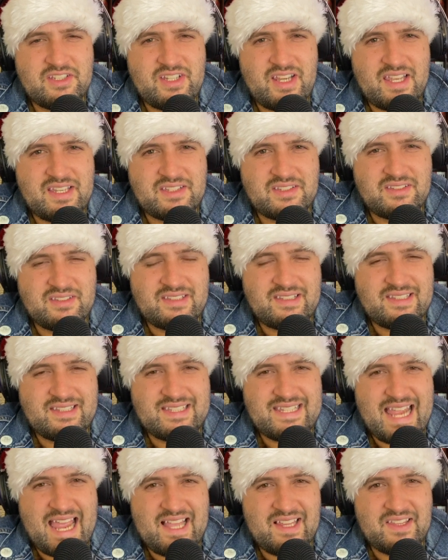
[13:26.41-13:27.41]
She has
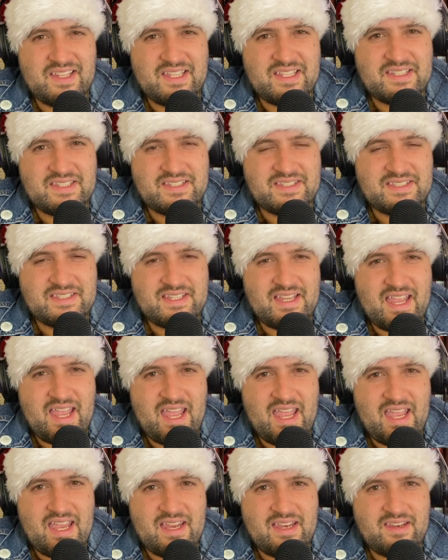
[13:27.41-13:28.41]
talons
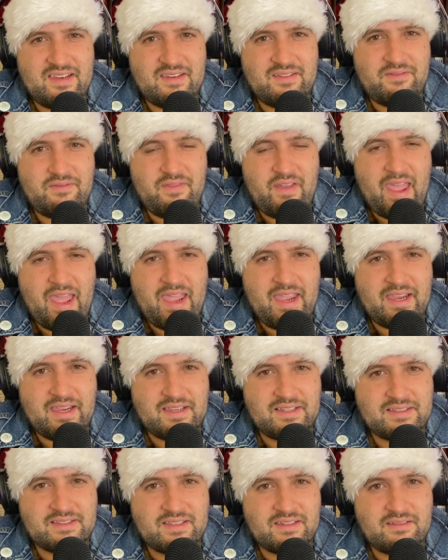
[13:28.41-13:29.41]
and
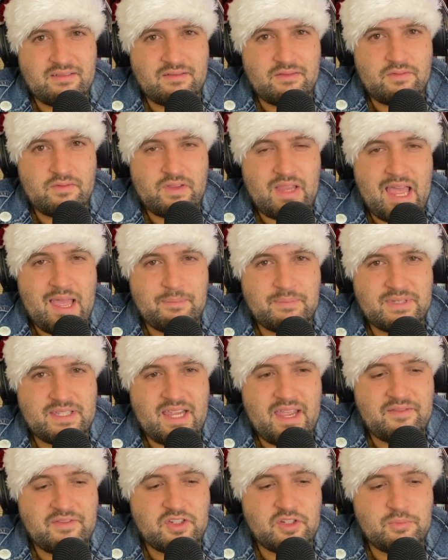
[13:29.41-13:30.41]
fangs and
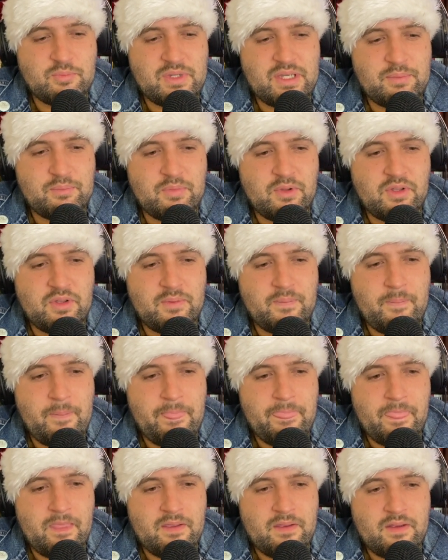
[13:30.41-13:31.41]
flaps after people.
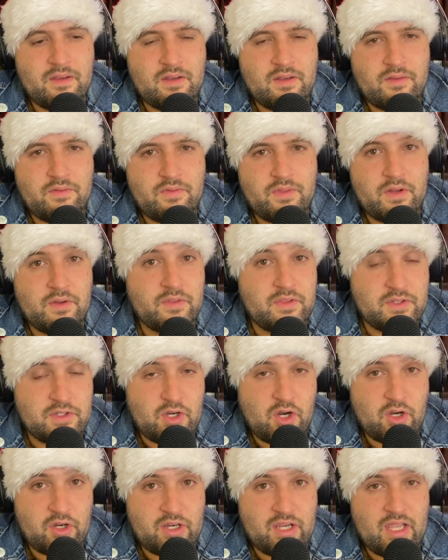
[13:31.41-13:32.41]
They're
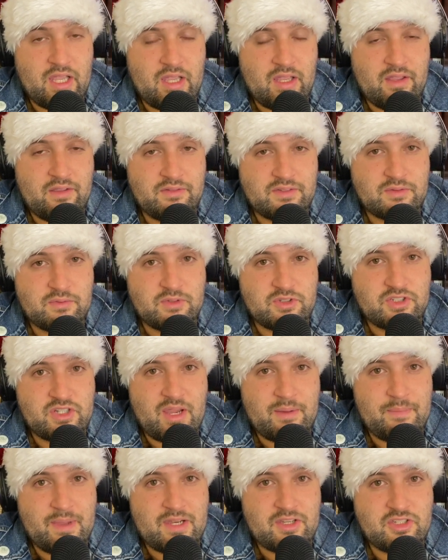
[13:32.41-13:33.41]
the dark elves,
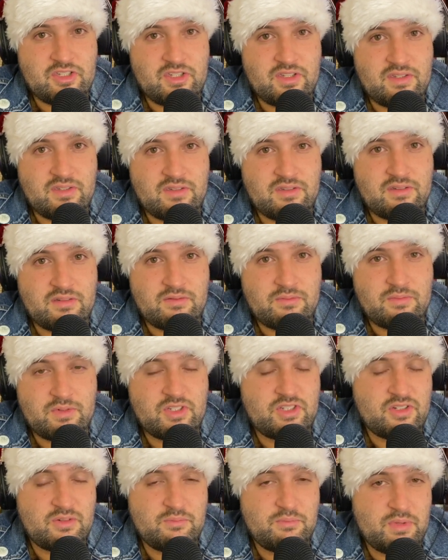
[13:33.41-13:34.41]
which I mentioned,
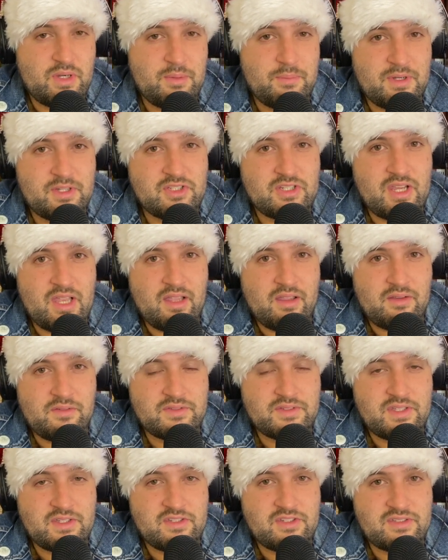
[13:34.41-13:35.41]
which are pretty much
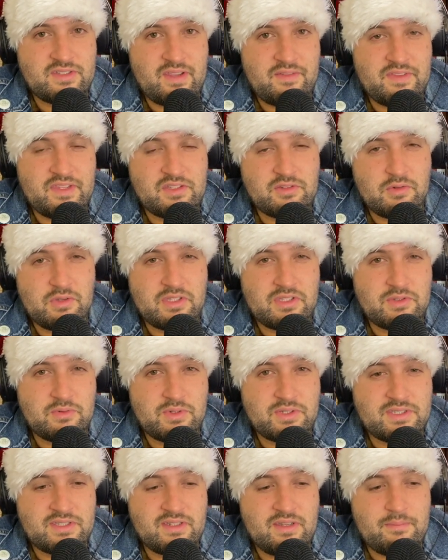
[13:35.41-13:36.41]
elves. They just have these really
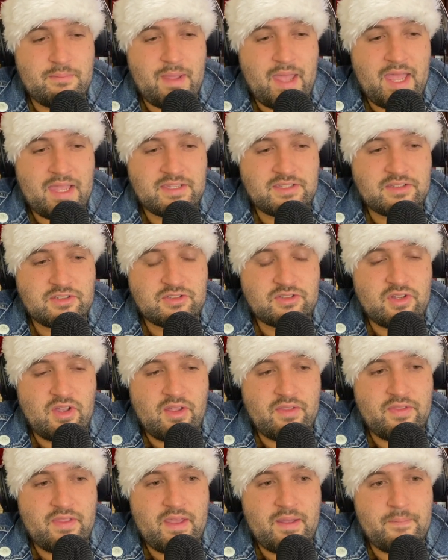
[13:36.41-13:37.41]
twisted masks
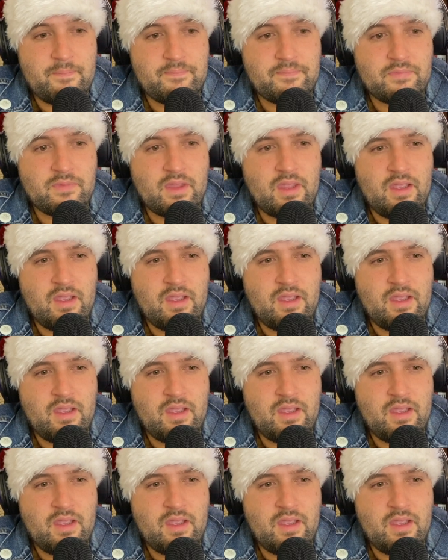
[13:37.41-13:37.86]
on them.